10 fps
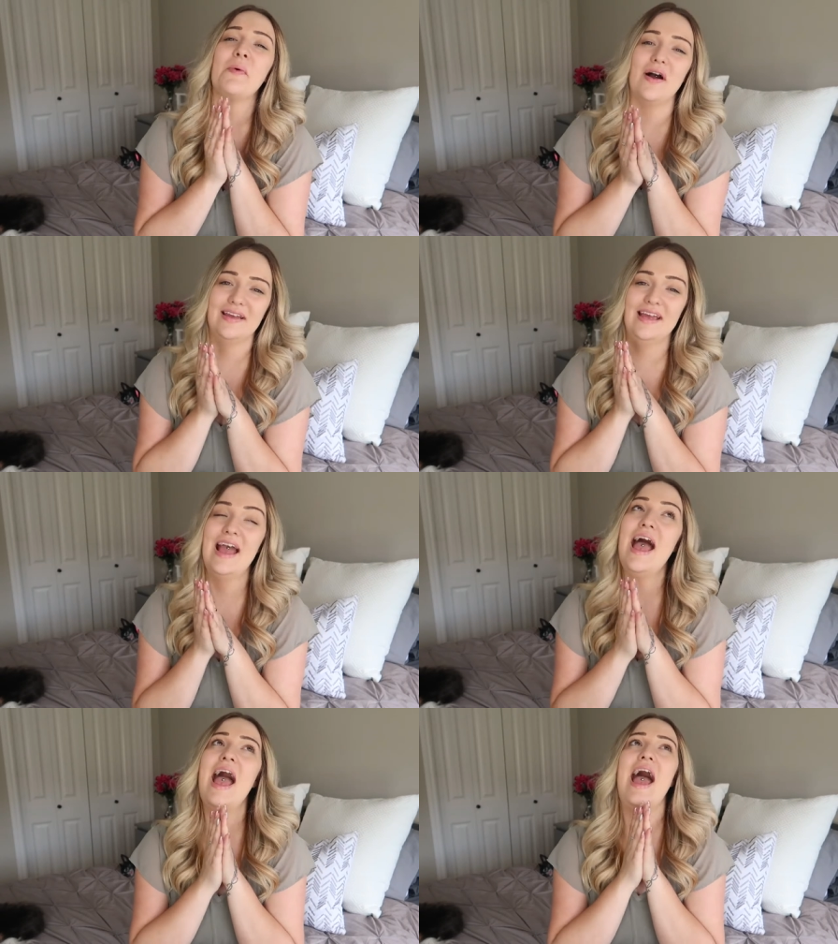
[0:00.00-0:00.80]

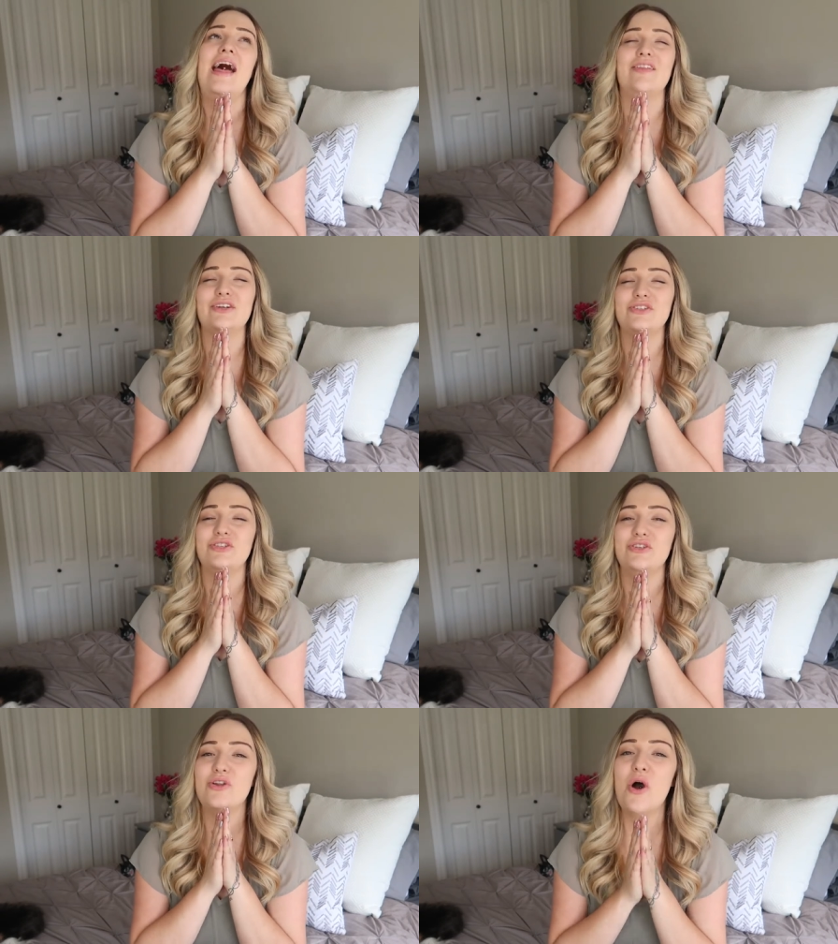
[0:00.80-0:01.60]
walking, and there's
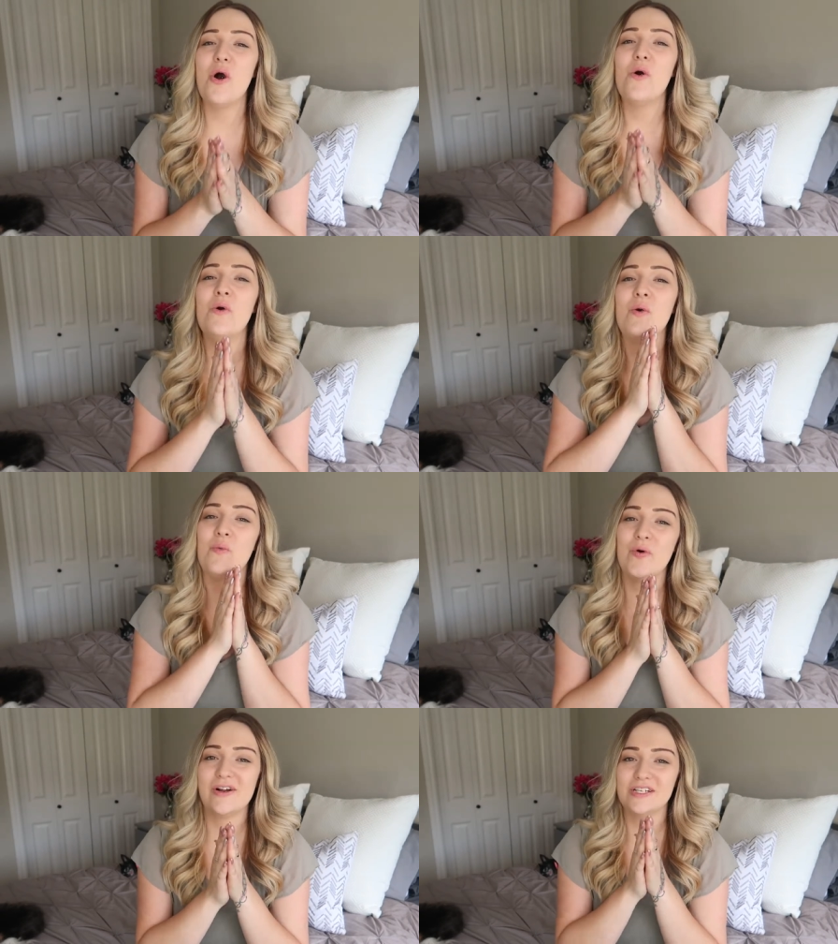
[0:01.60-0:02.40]
no
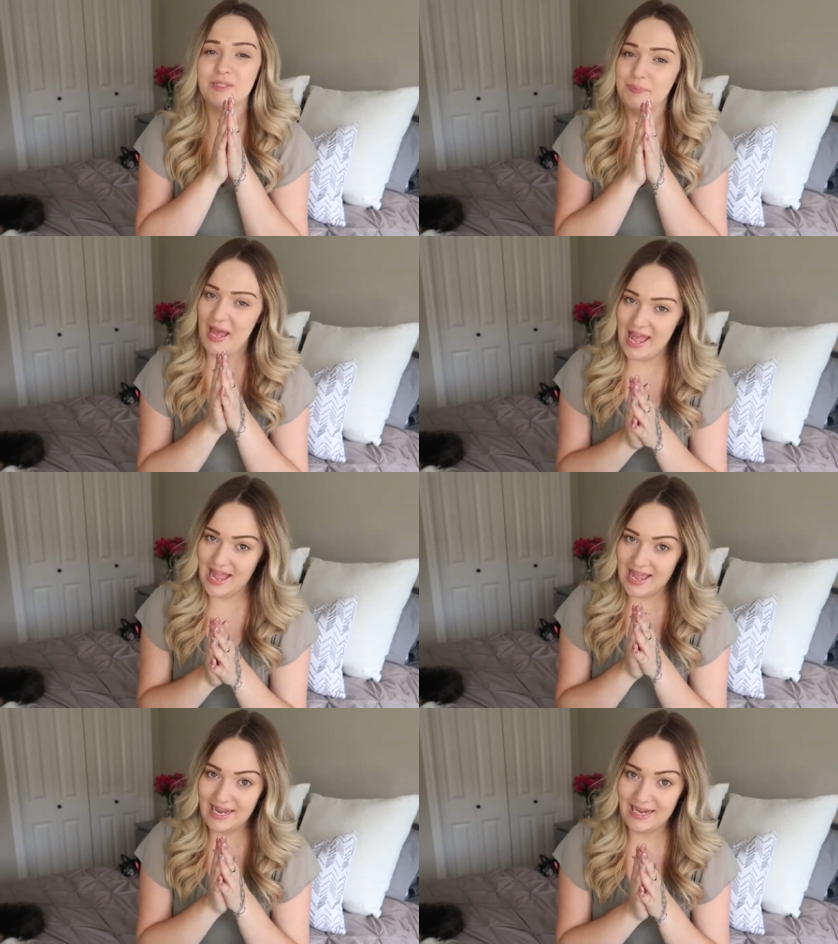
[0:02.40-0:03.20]
worse
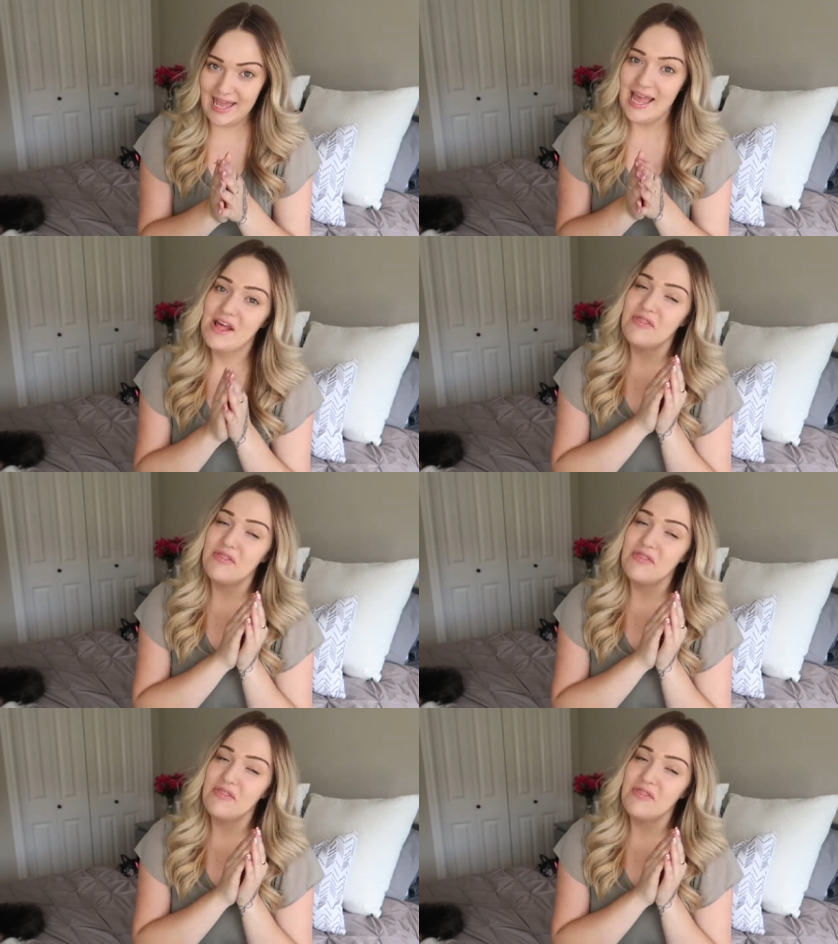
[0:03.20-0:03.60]
pain.